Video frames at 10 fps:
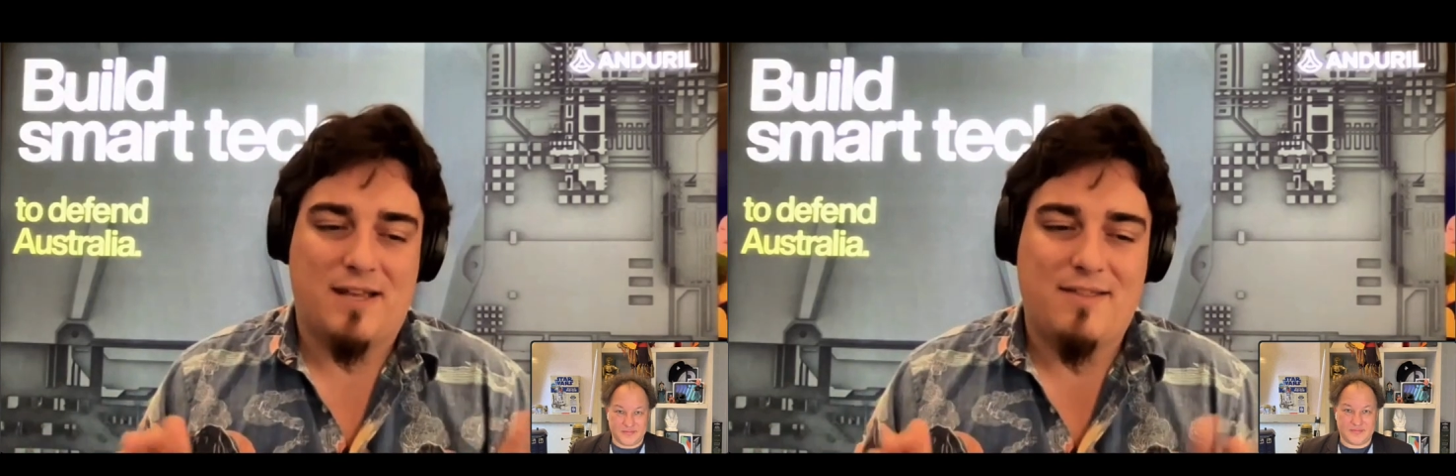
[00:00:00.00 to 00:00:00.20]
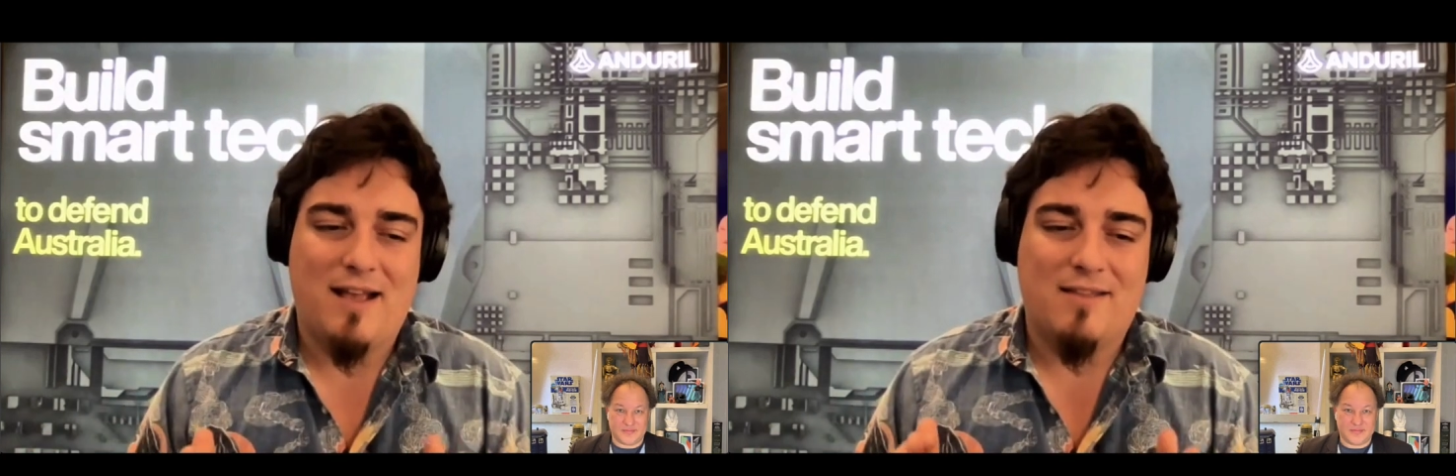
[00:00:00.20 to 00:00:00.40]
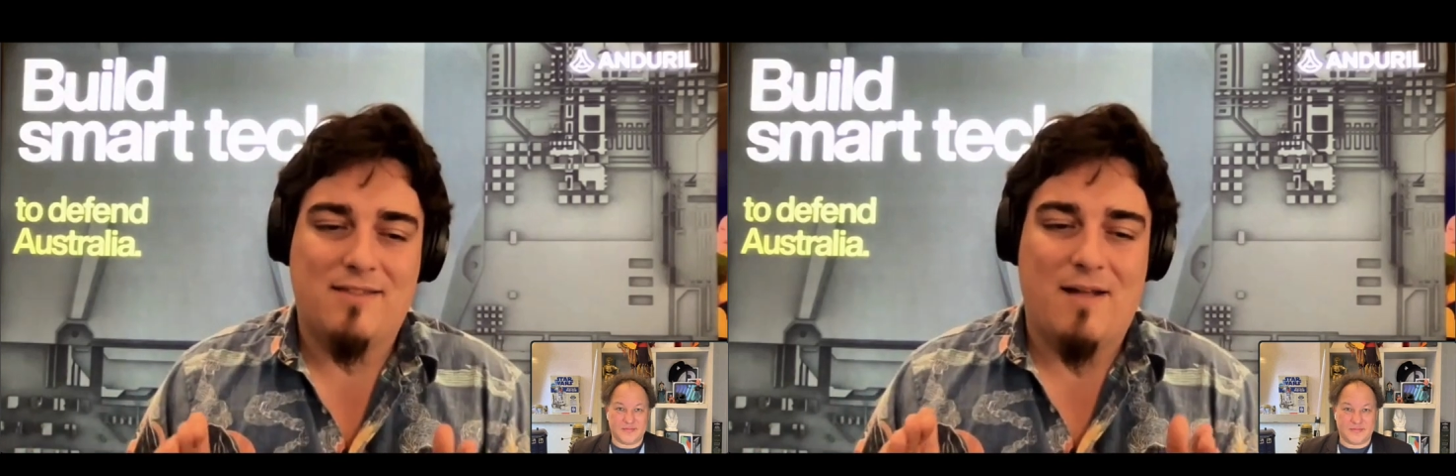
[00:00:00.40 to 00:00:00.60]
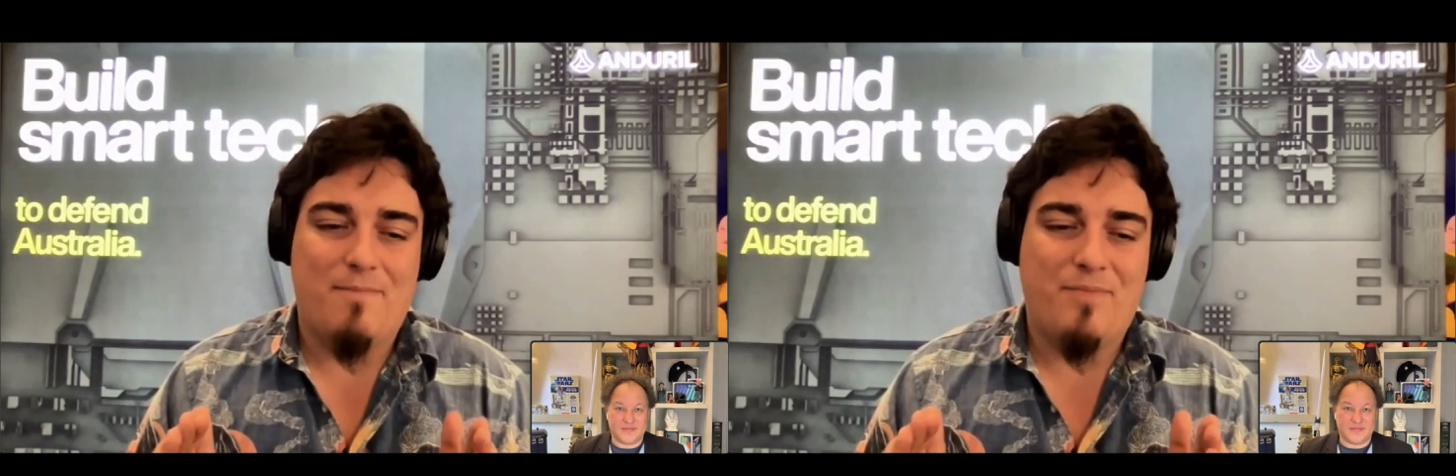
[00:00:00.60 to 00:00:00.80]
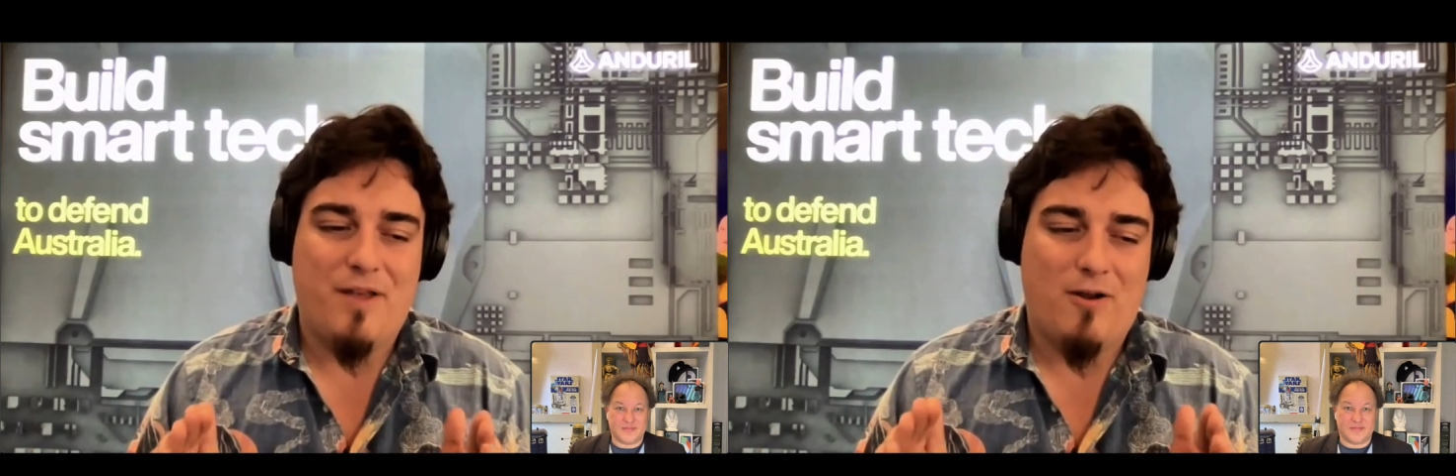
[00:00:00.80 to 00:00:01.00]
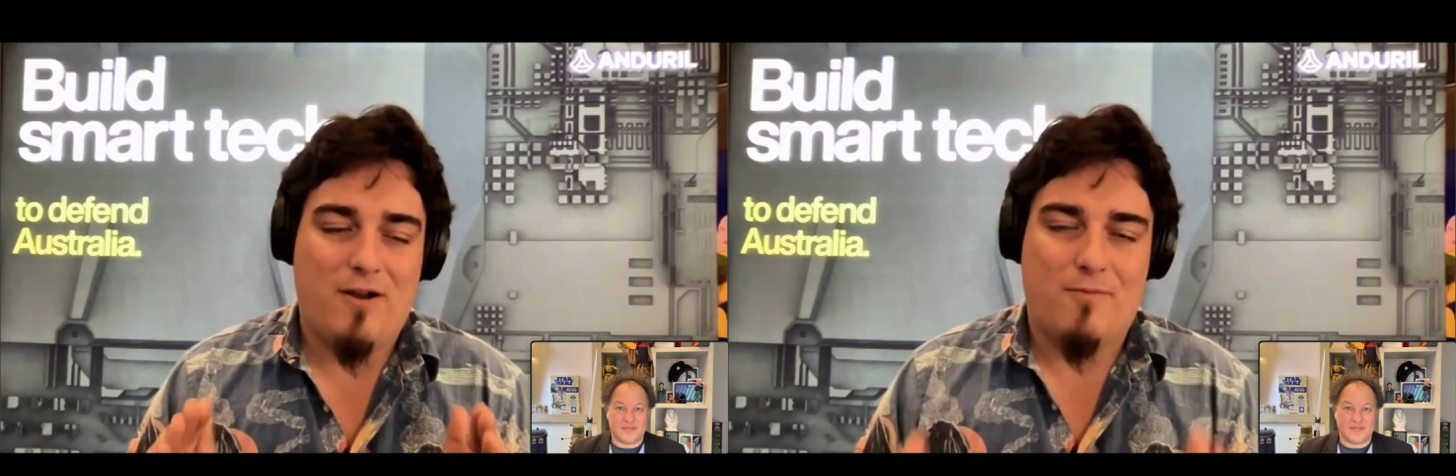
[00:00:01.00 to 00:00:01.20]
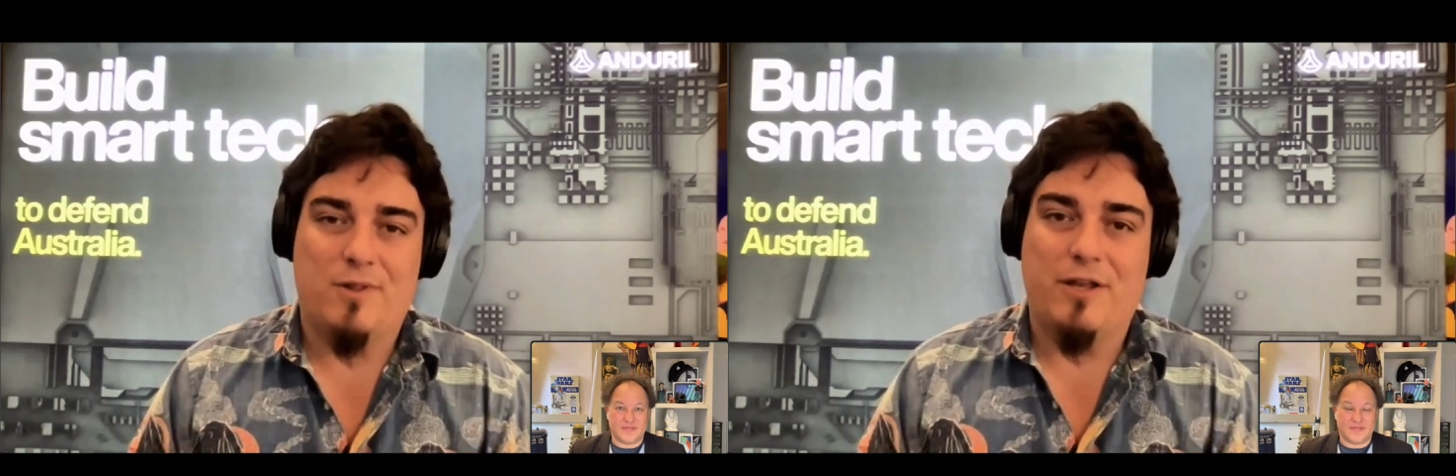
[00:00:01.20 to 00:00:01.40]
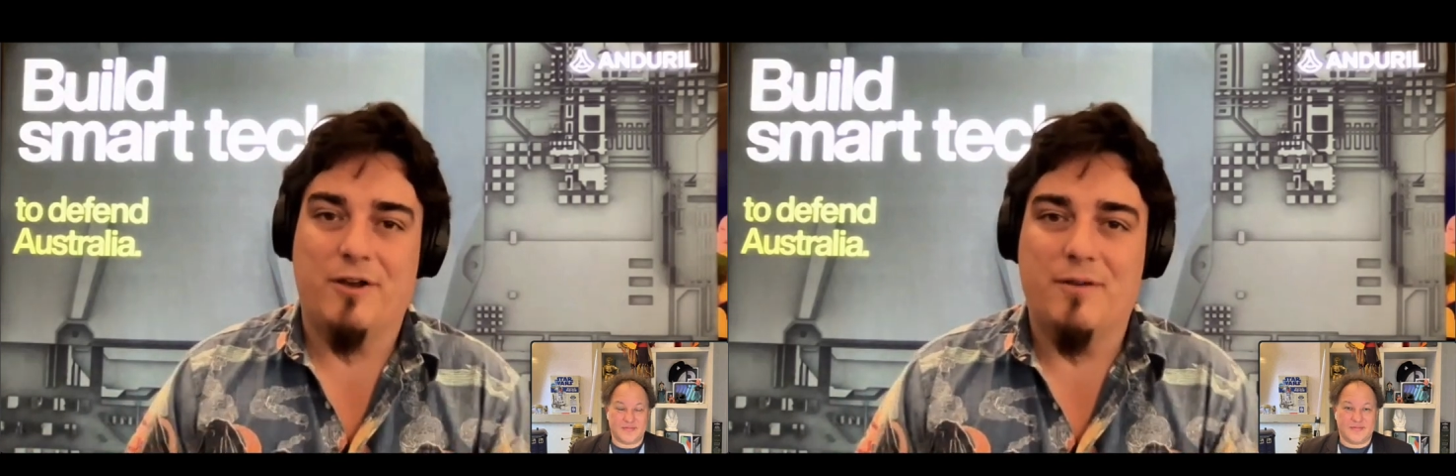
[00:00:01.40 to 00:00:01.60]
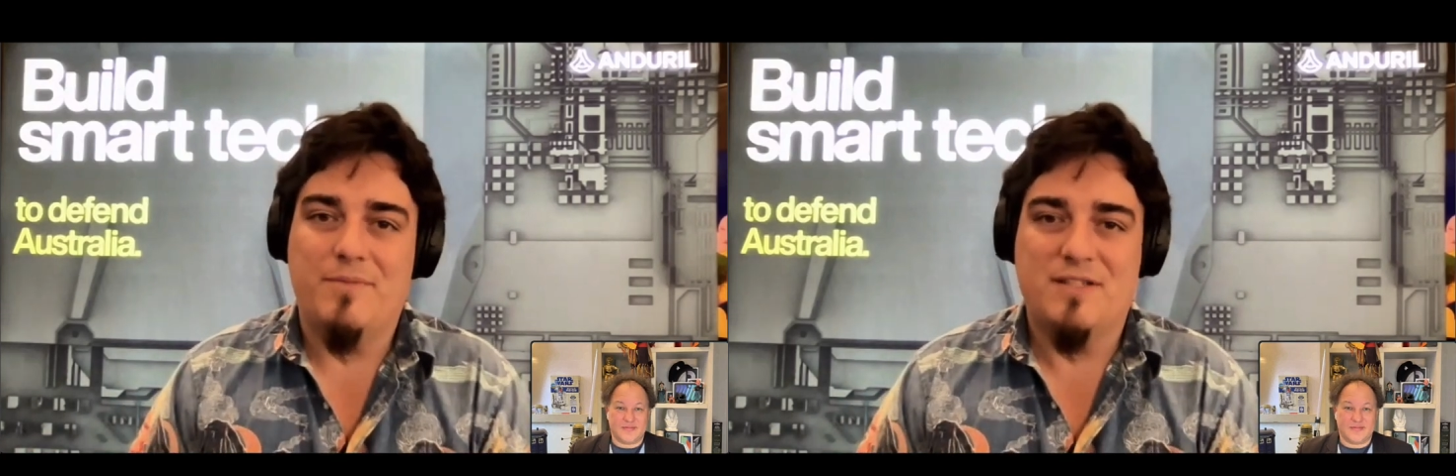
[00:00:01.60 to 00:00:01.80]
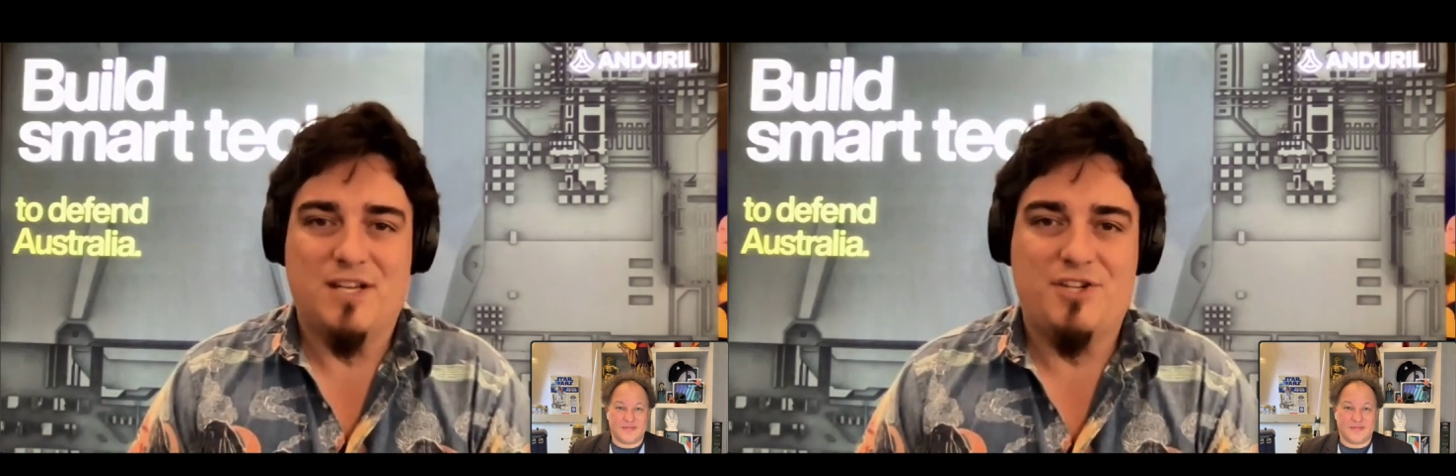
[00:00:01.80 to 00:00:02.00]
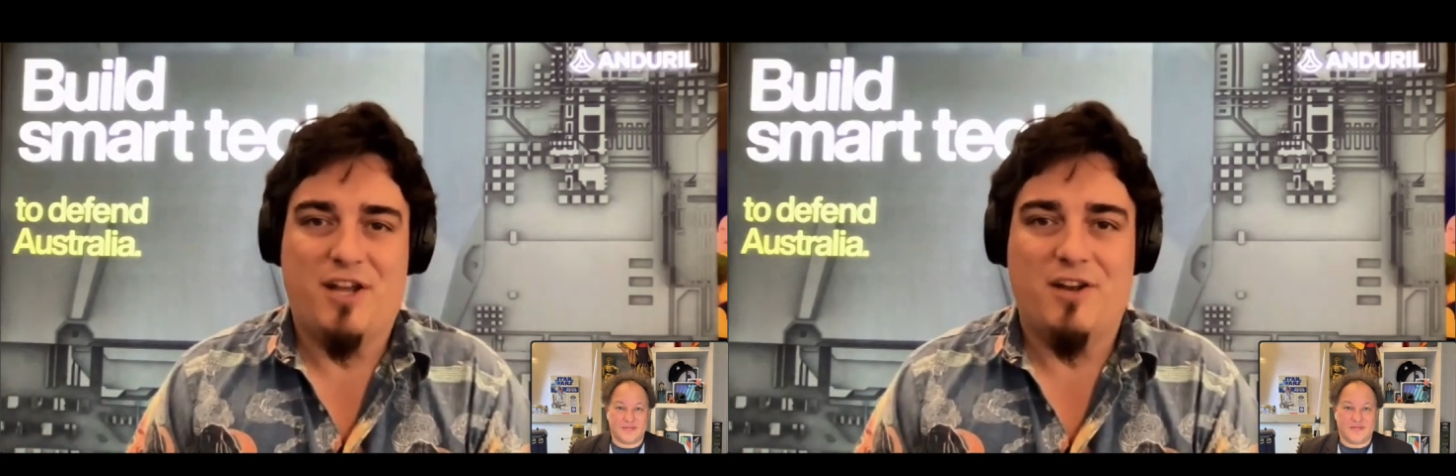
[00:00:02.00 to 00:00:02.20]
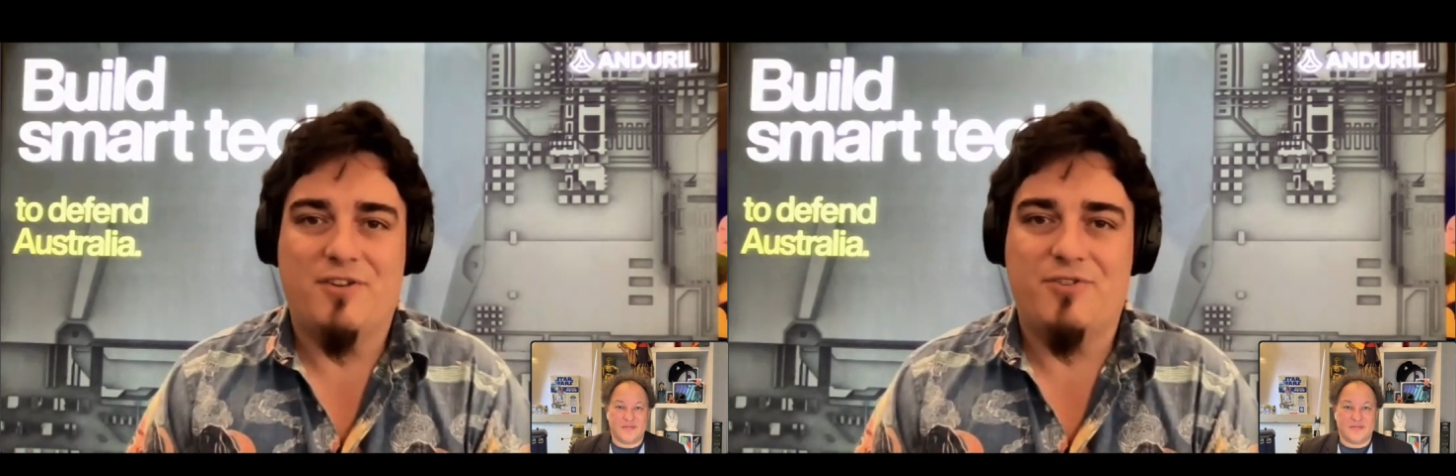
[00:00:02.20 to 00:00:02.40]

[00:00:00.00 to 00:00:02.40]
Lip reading: I think that they're in a really good position